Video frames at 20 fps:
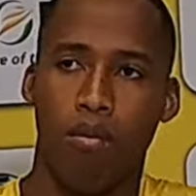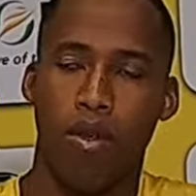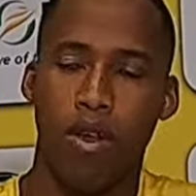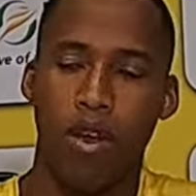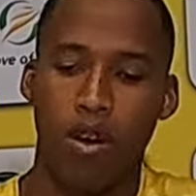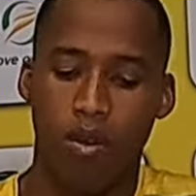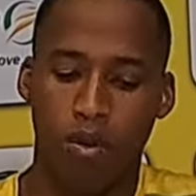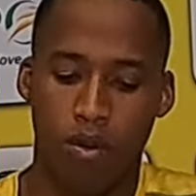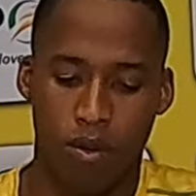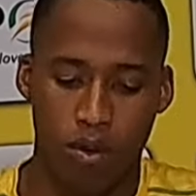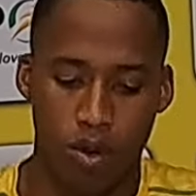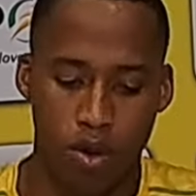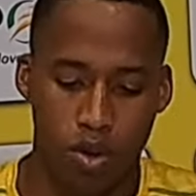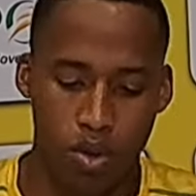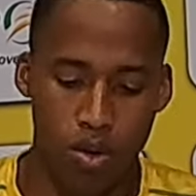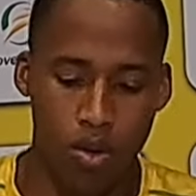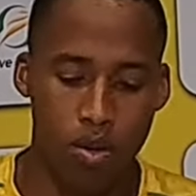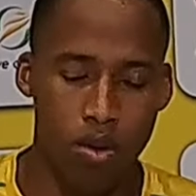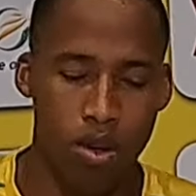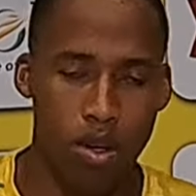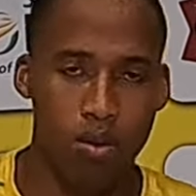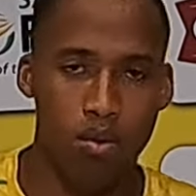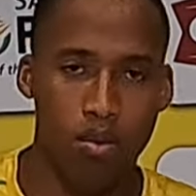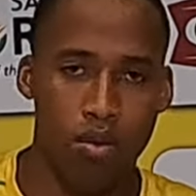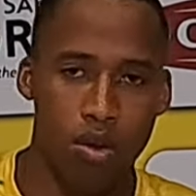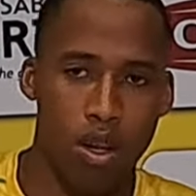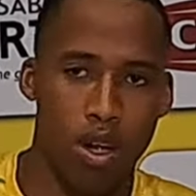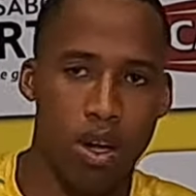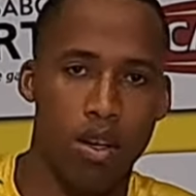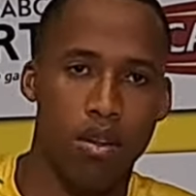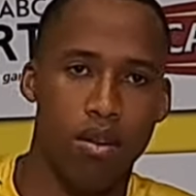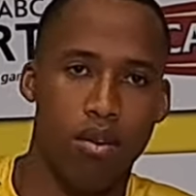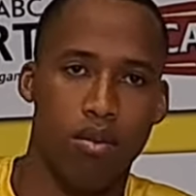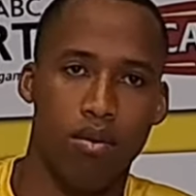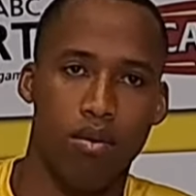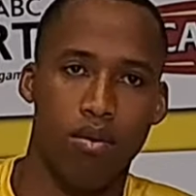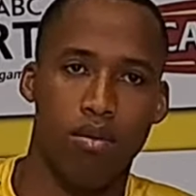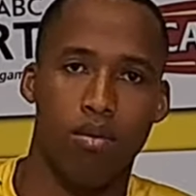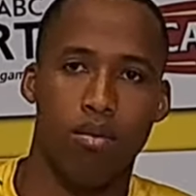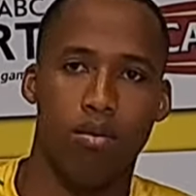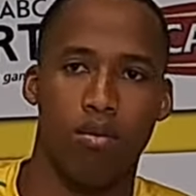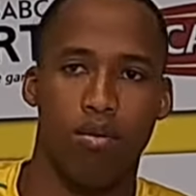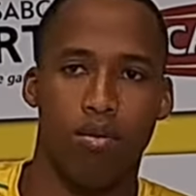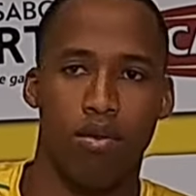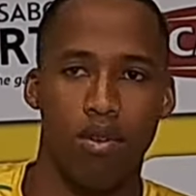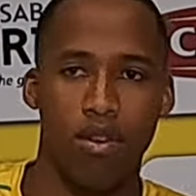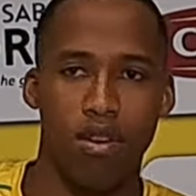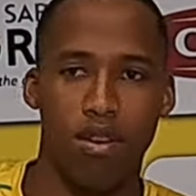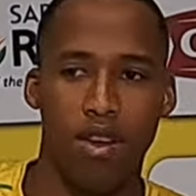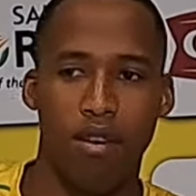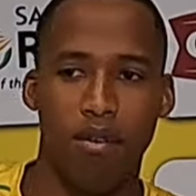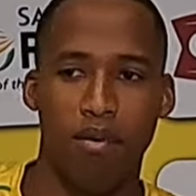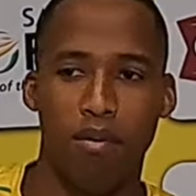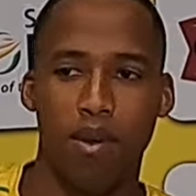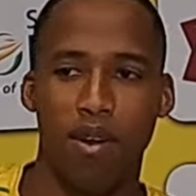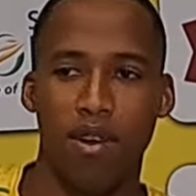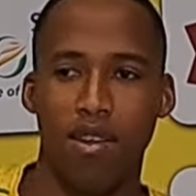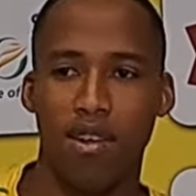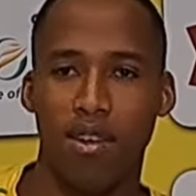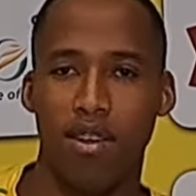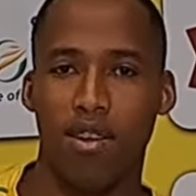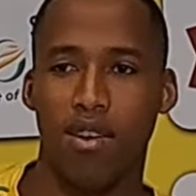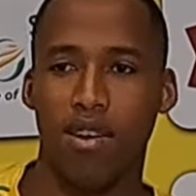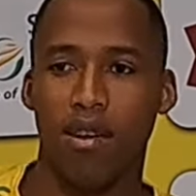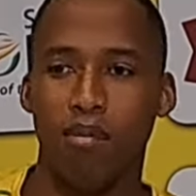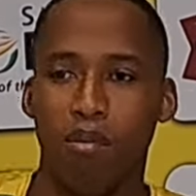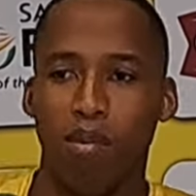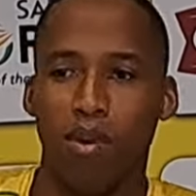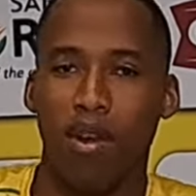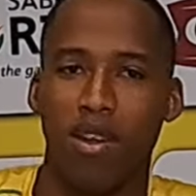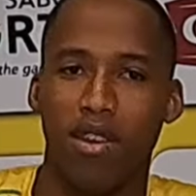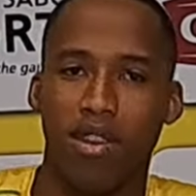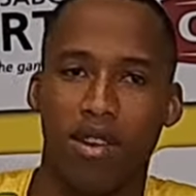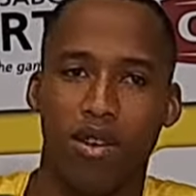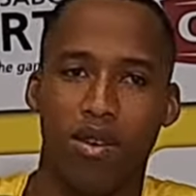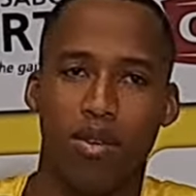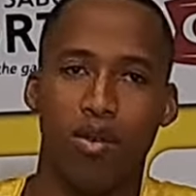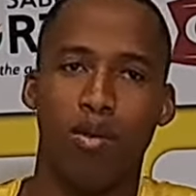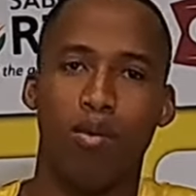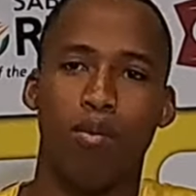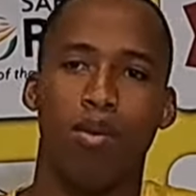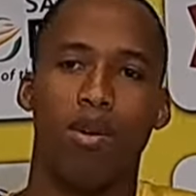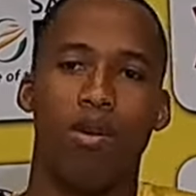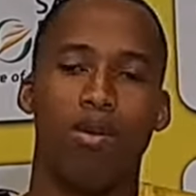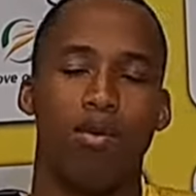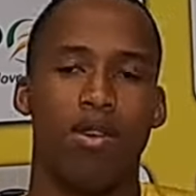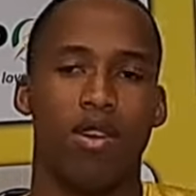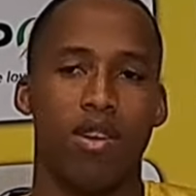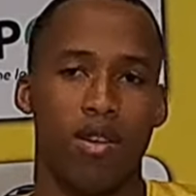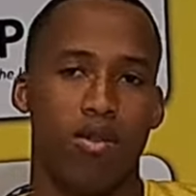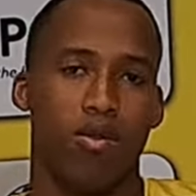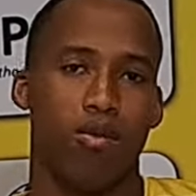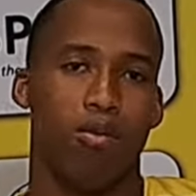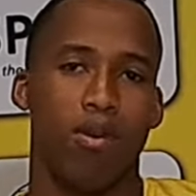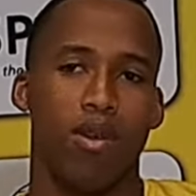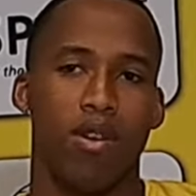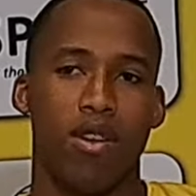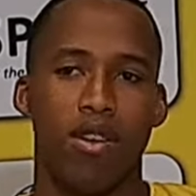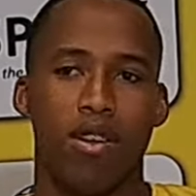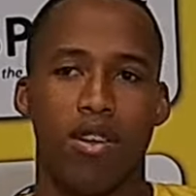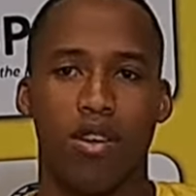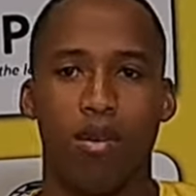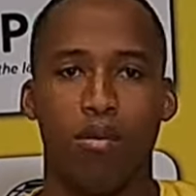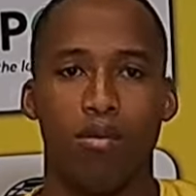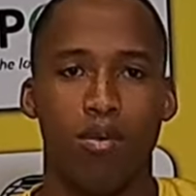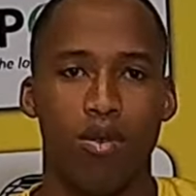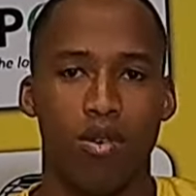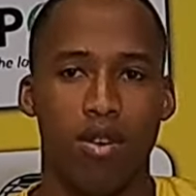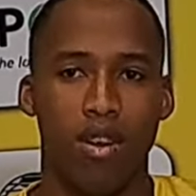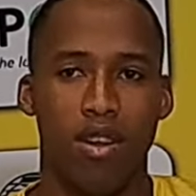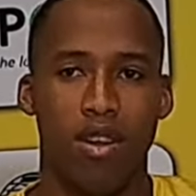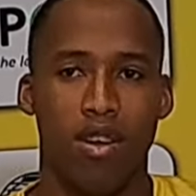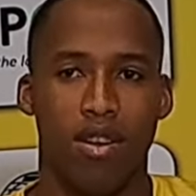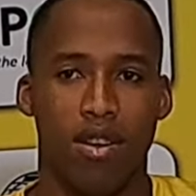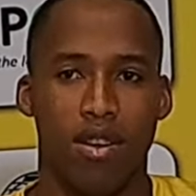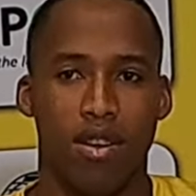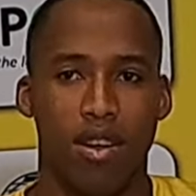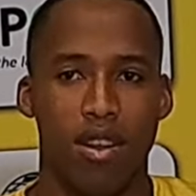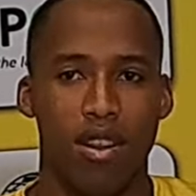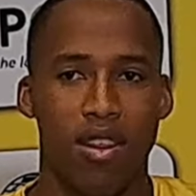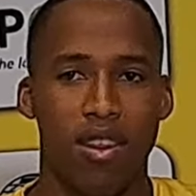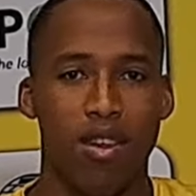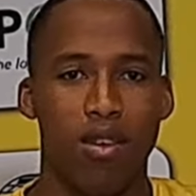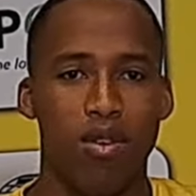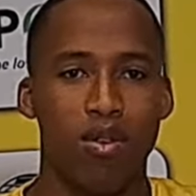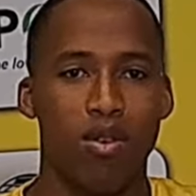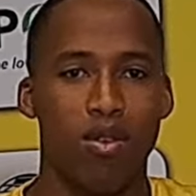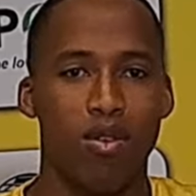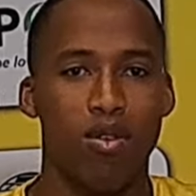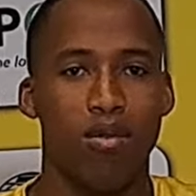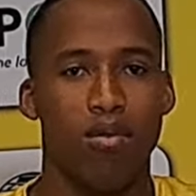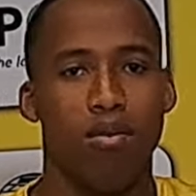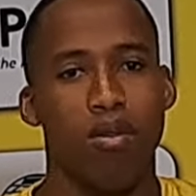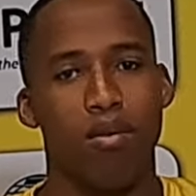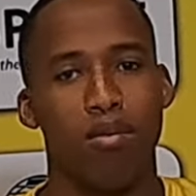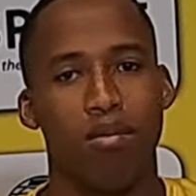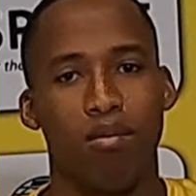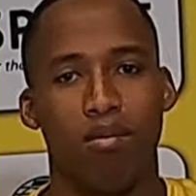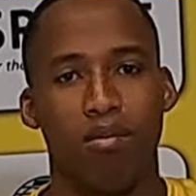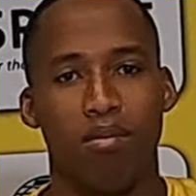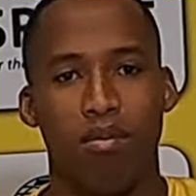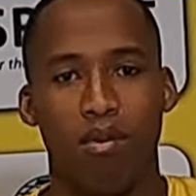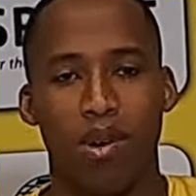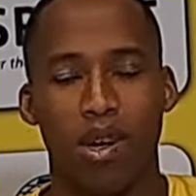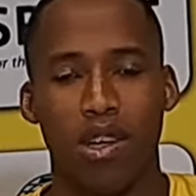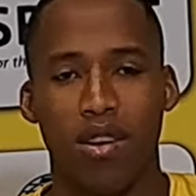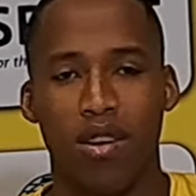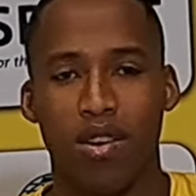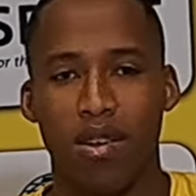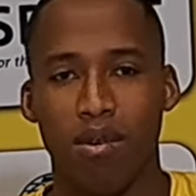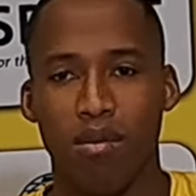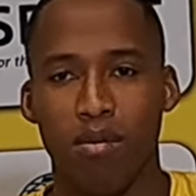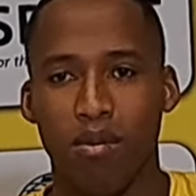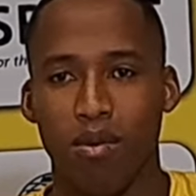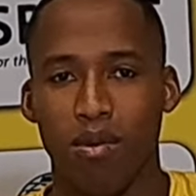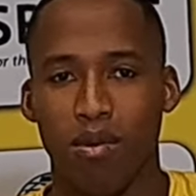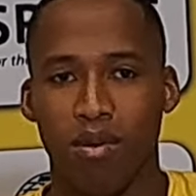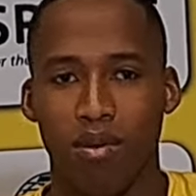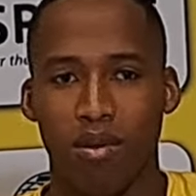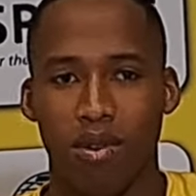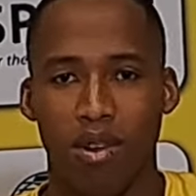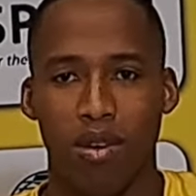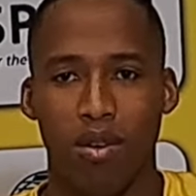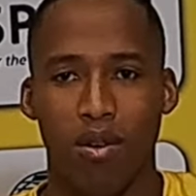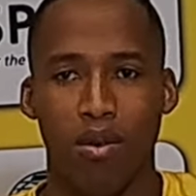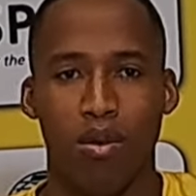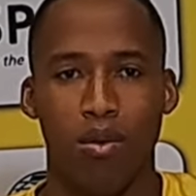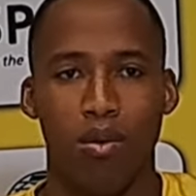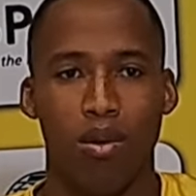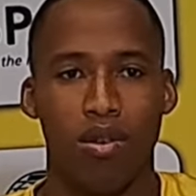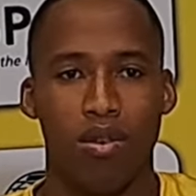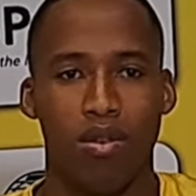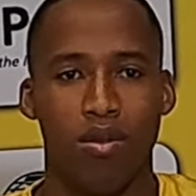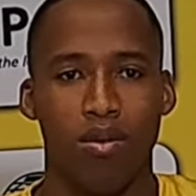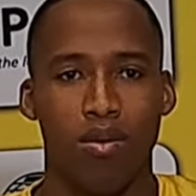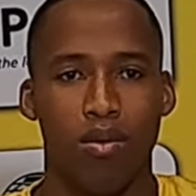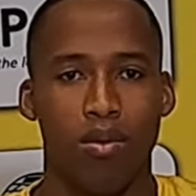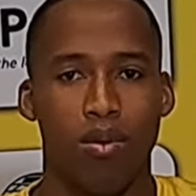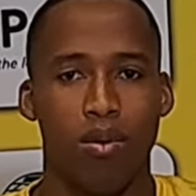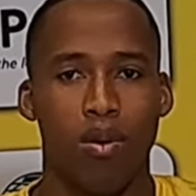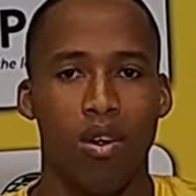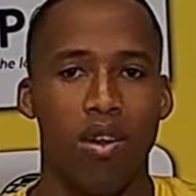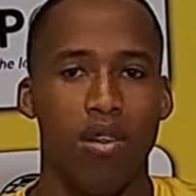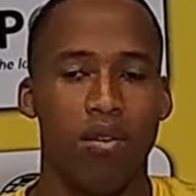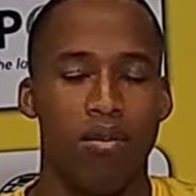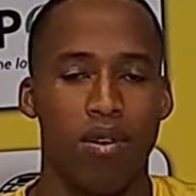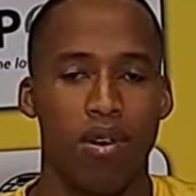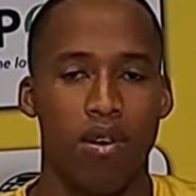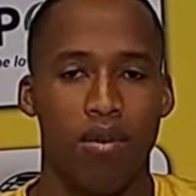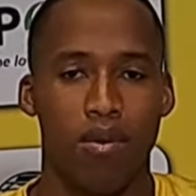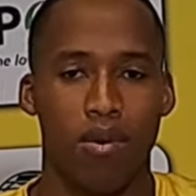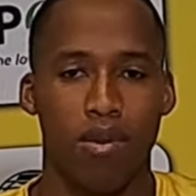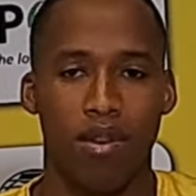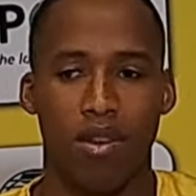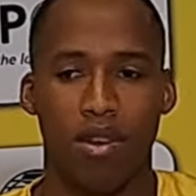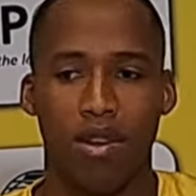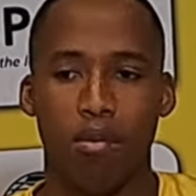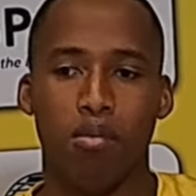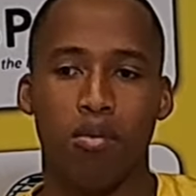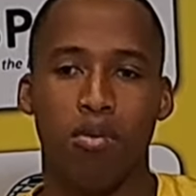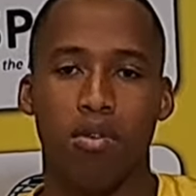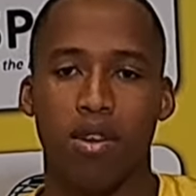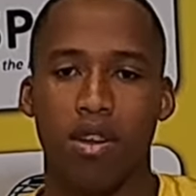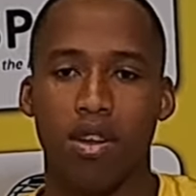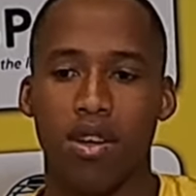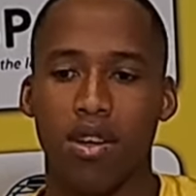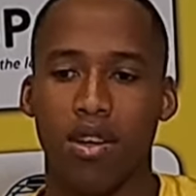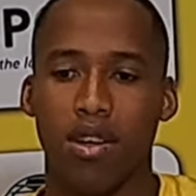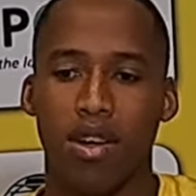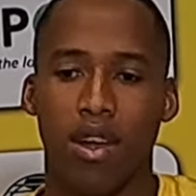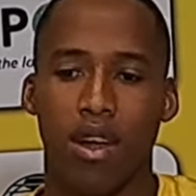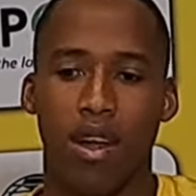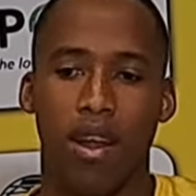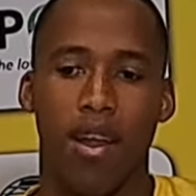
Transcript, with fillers: Yeah, for sure. I would like to, since I played, I'm playing the Europe. I would like to play the Champions League. I think also from my team, the goal was to qualify for the Champions League,